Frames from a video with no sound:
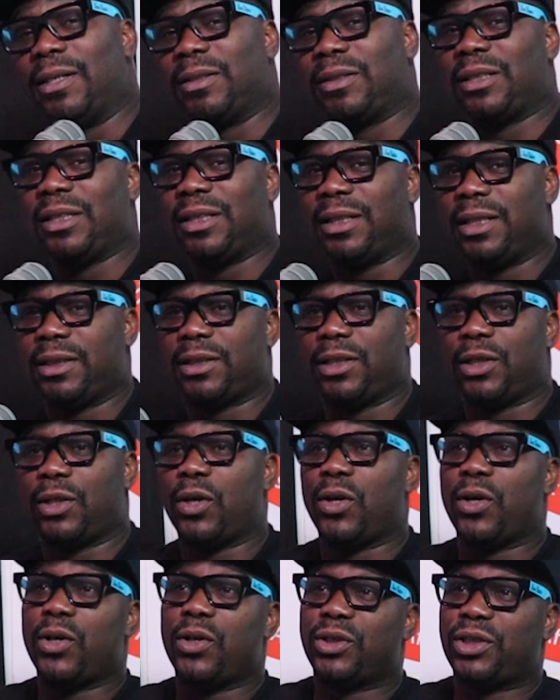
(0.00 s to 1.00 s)
to solicit
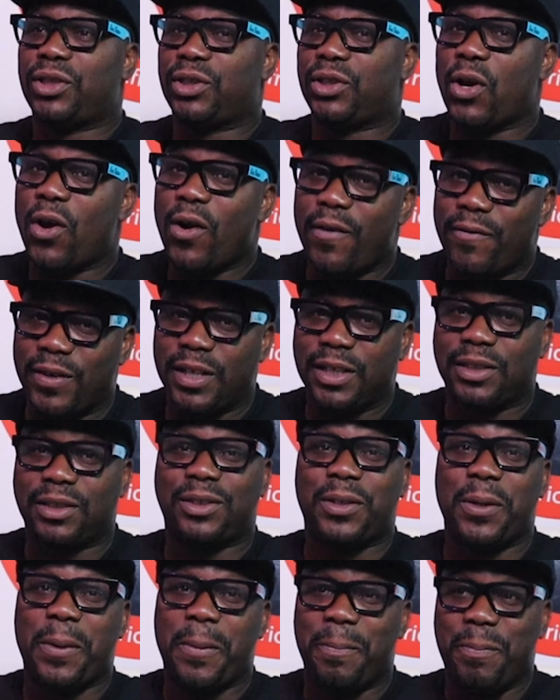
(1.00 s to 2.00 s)
her service
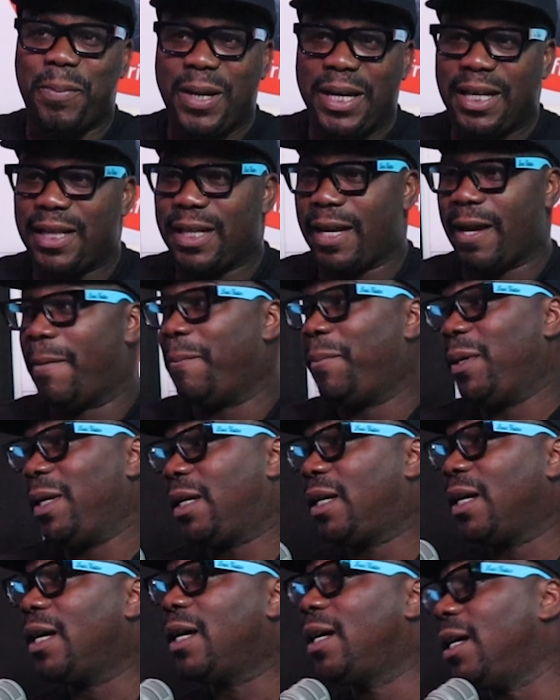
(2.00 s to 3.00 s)
to be there
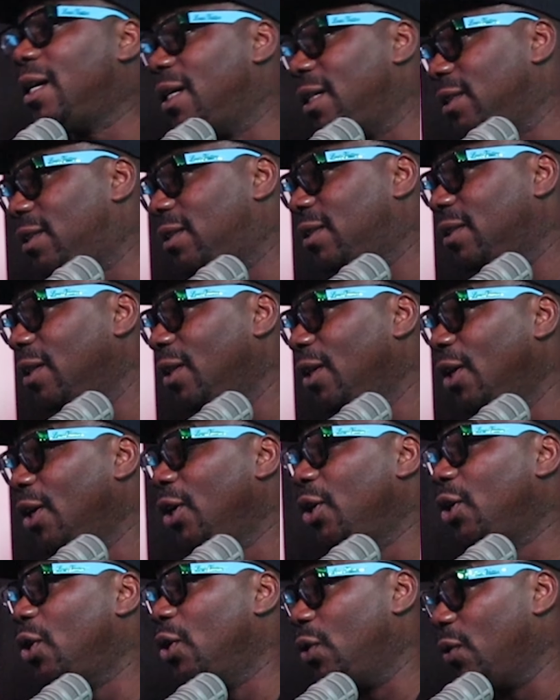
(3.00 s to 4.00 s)
because
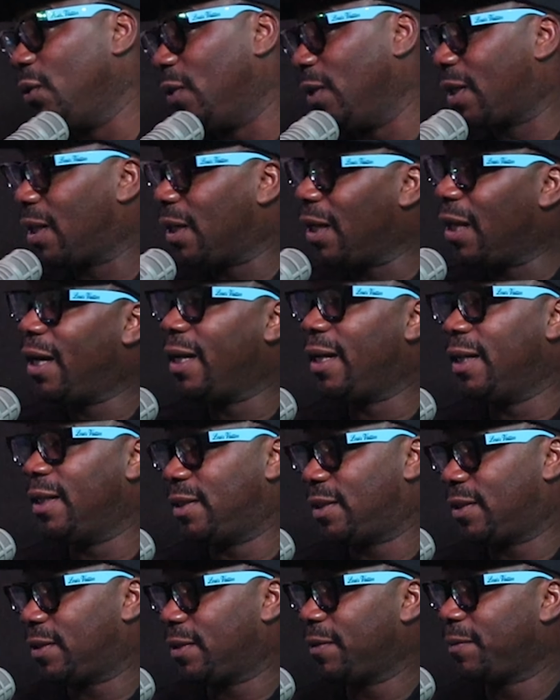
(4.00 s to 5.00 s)
you knew the
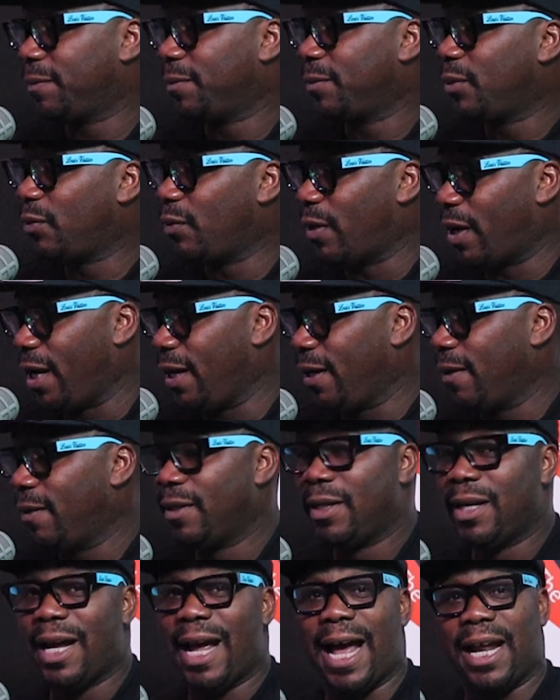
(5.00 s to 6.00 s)
clients, right?
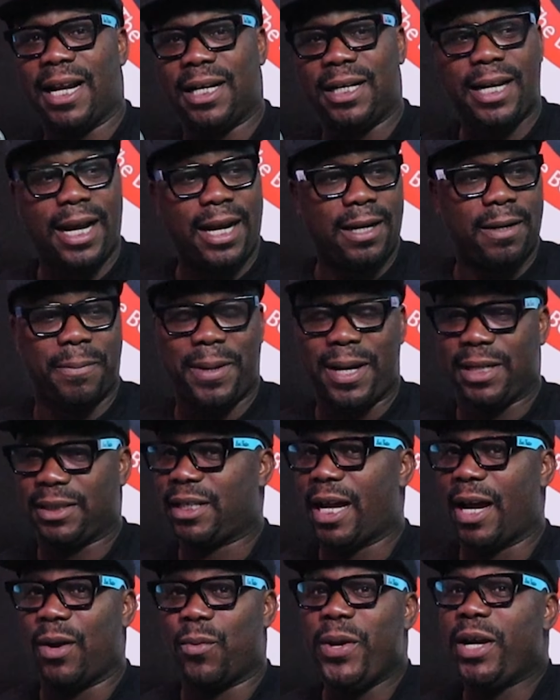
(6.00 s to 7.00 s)
Had a database.
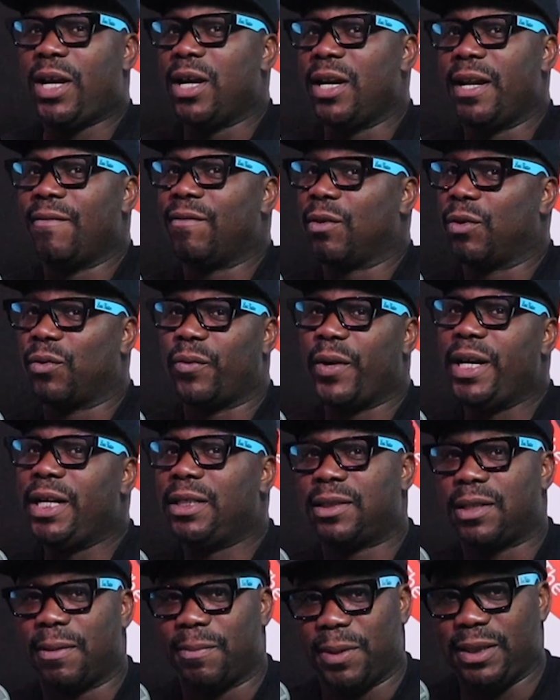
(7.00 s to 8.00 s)
Like, we couldn't even reach
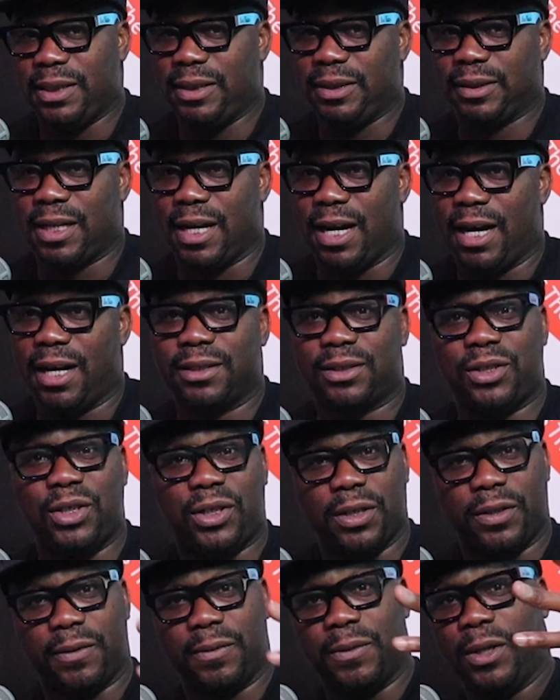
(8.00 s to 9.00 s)
some of these guys. You
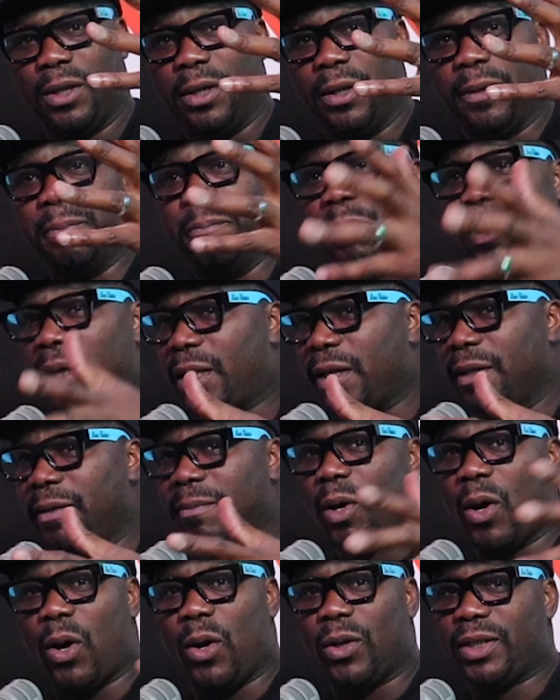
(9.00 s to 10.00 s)
could book
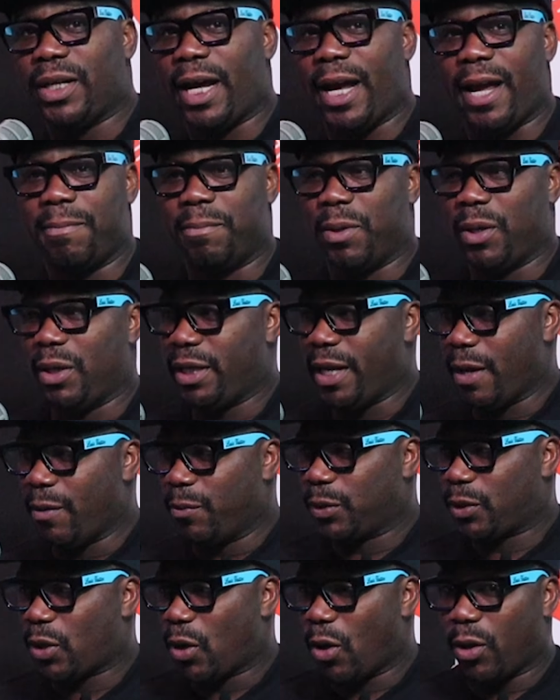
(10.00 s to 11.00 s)
them all day, but they
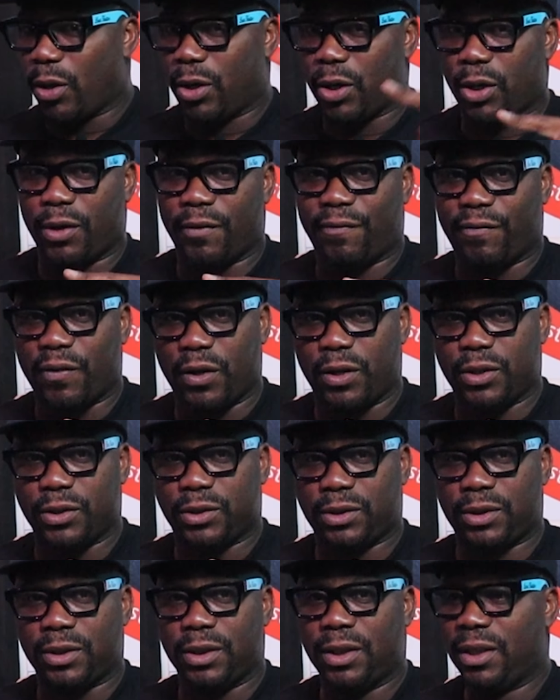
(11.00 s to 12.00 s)
would call her
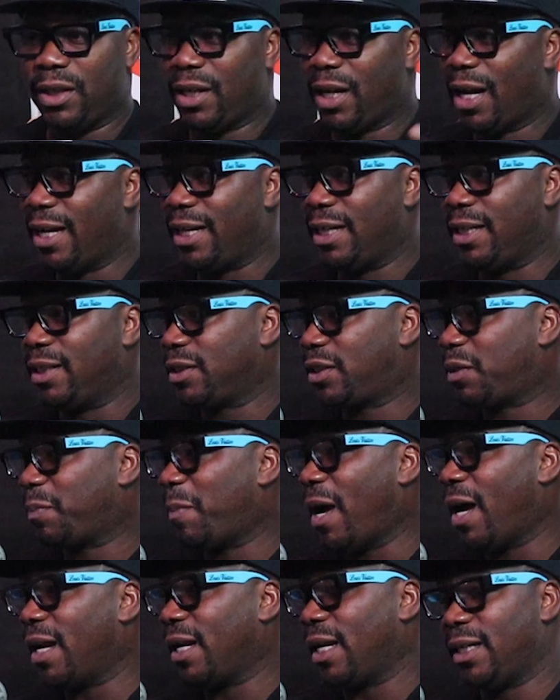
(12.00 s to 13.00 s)
first. I need a
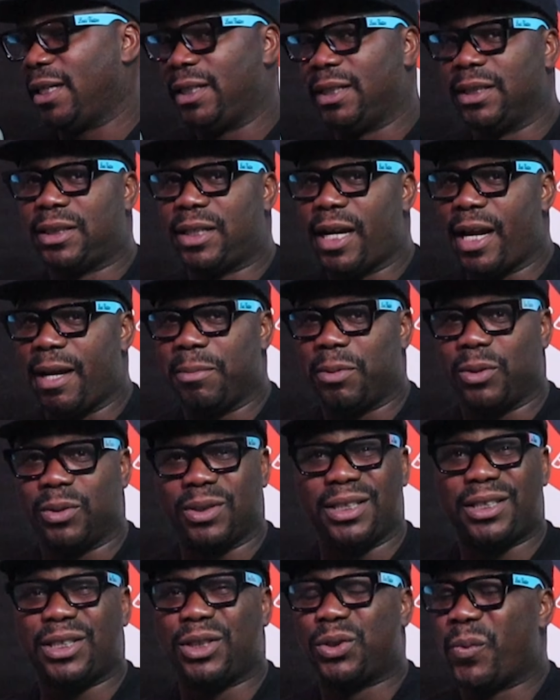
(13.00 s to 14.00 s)
spot. I need a table.
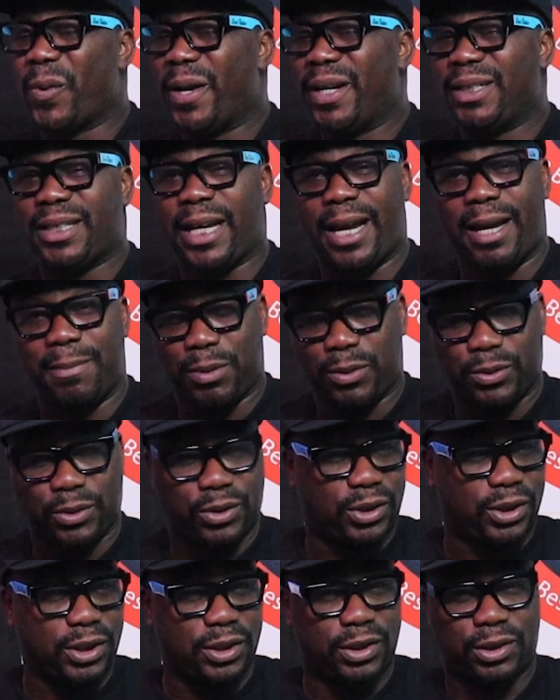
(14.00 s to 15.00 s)
This is when
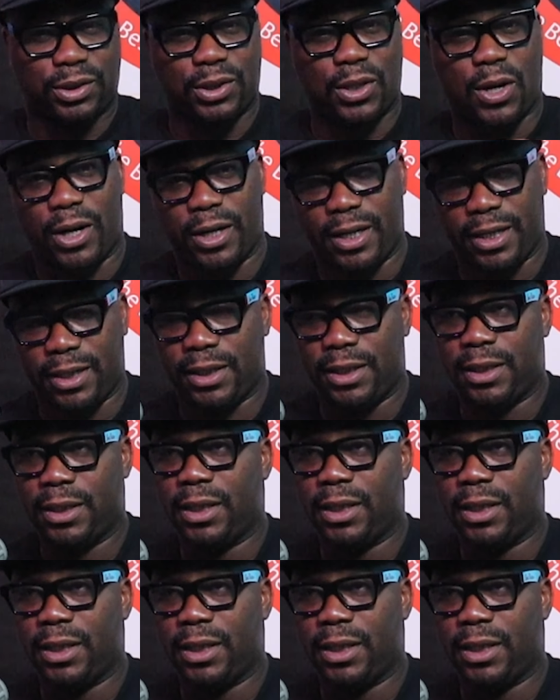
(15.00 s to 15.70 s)
tables just started.